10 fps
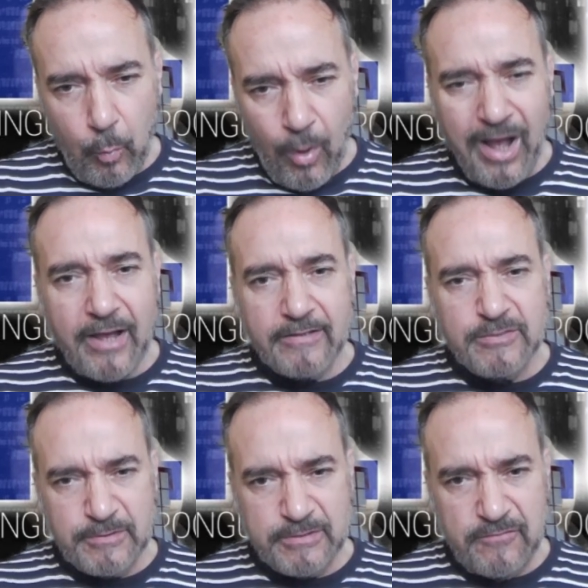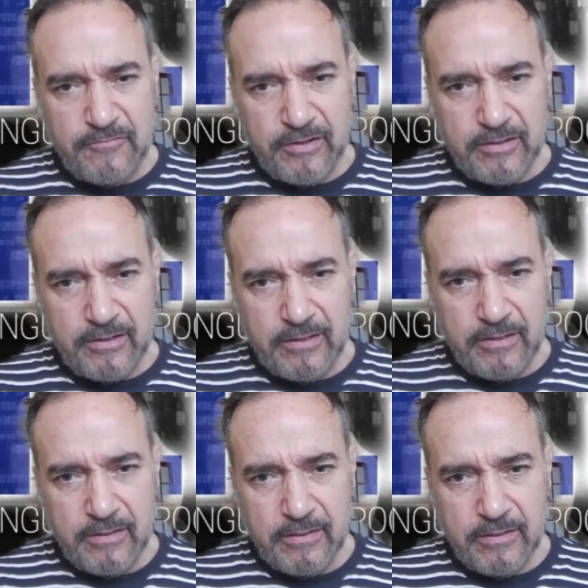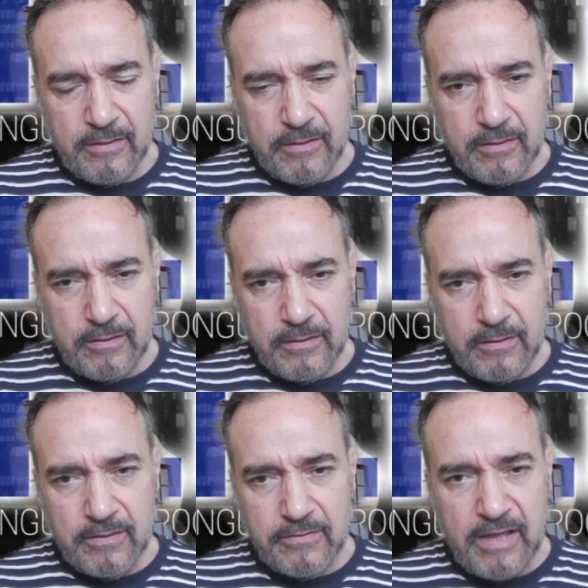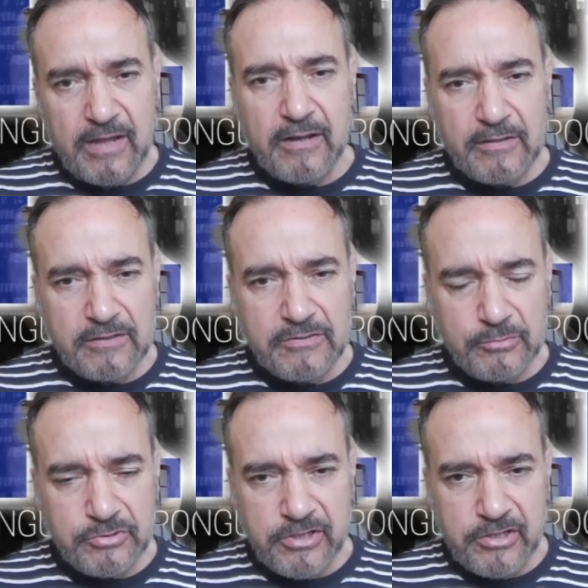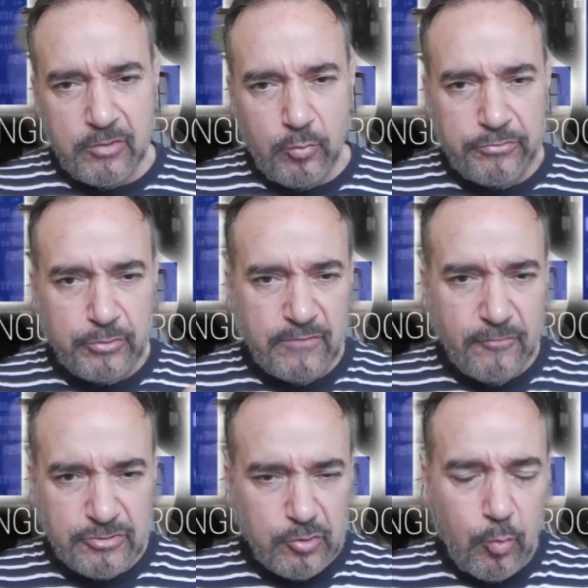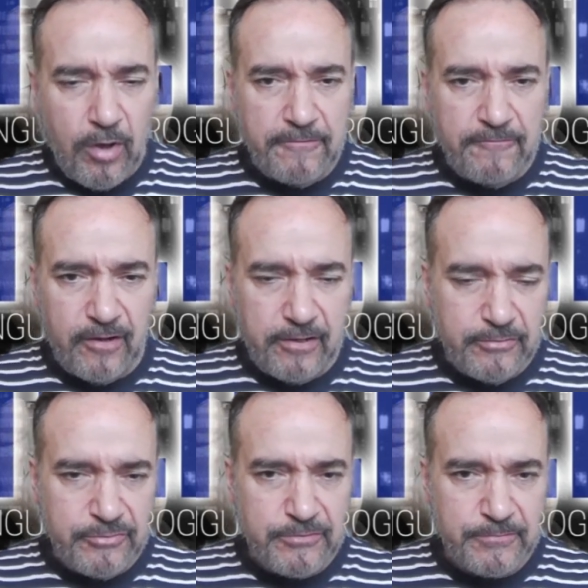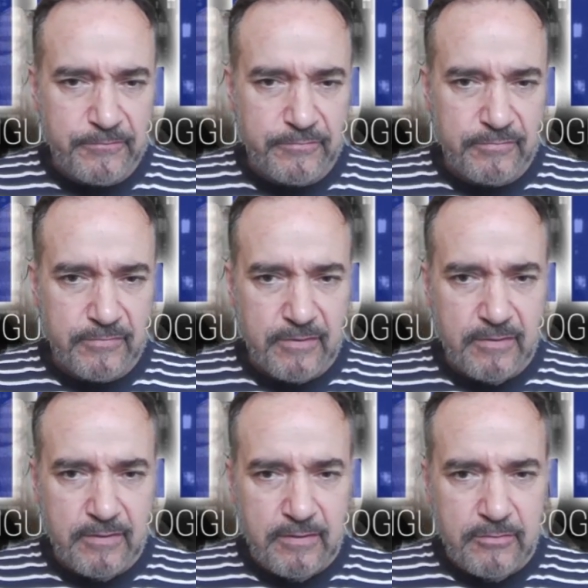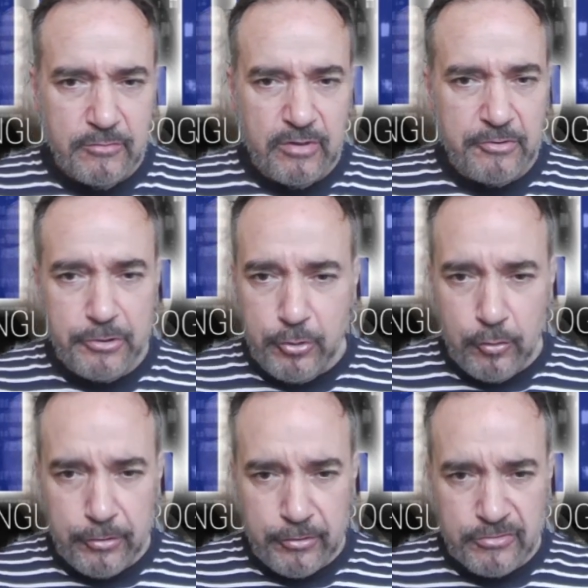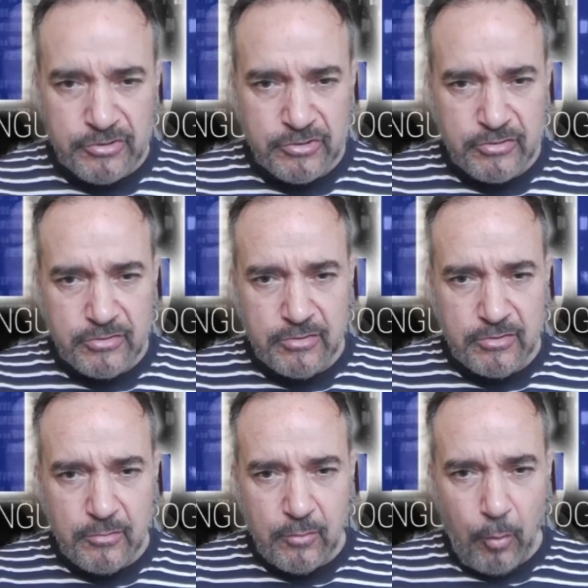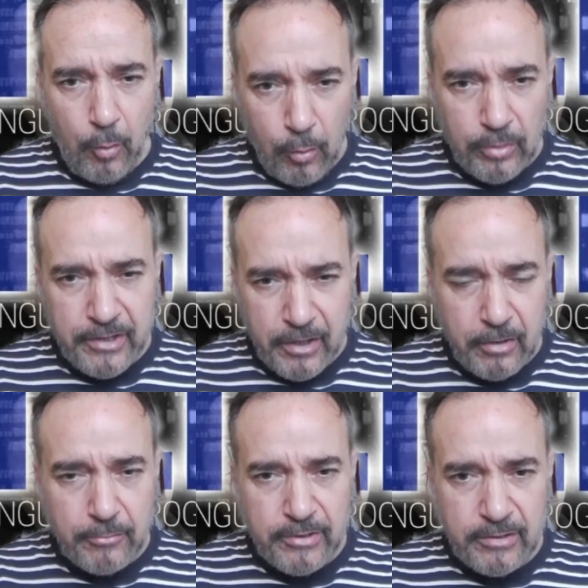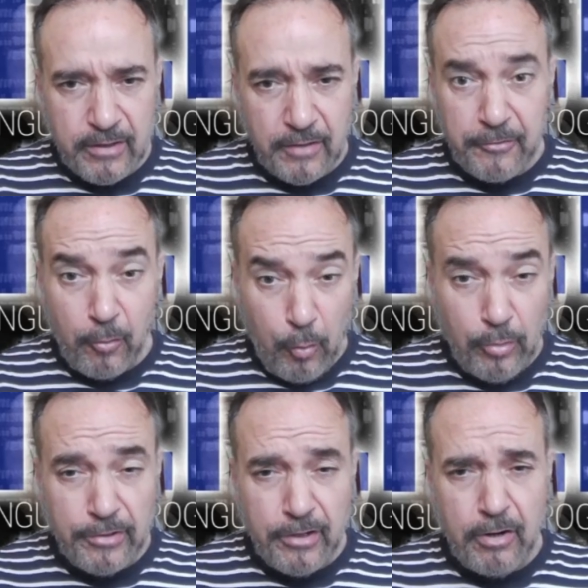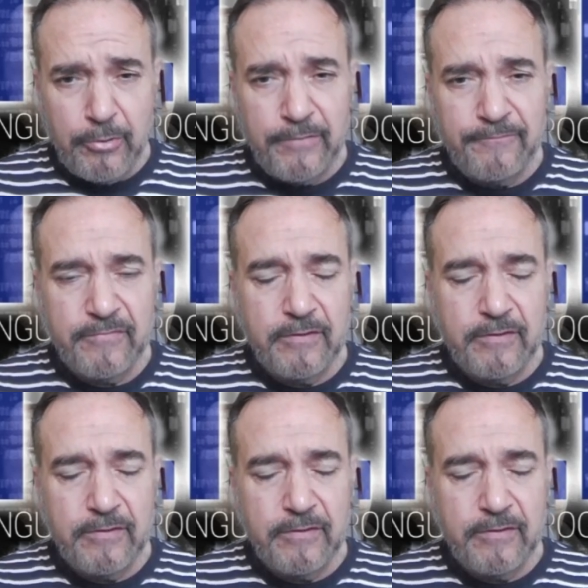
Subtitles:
why specifically? That associated with universal quantifiers. Are New Yorkers all in a hurry? Are they all in a hurry?